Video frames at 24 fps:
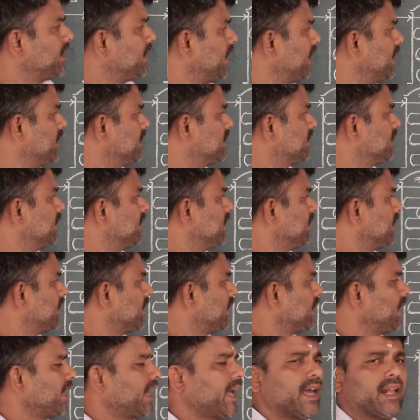Hence,
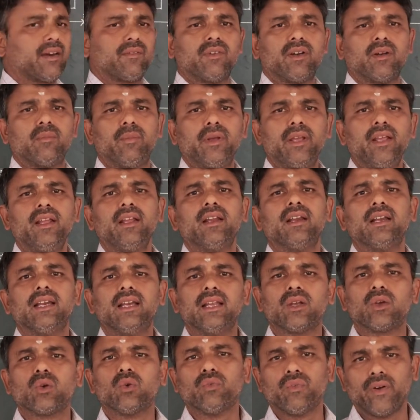the air will be
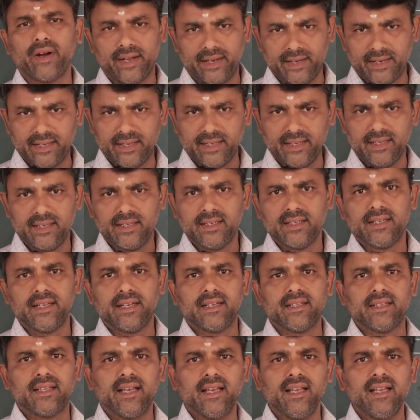liquefied
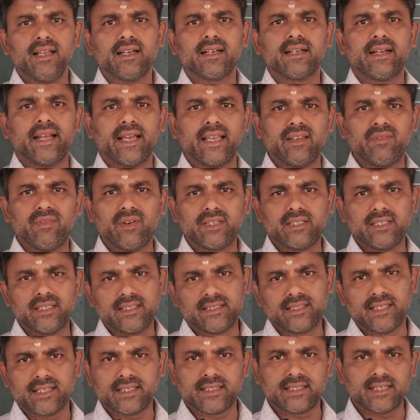in the
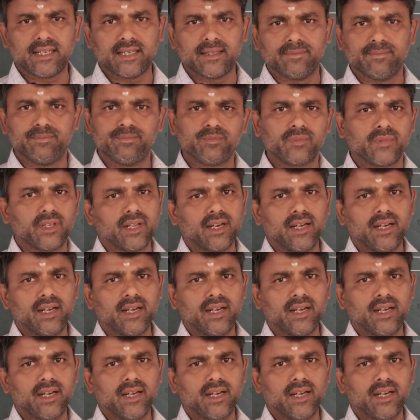divergent section.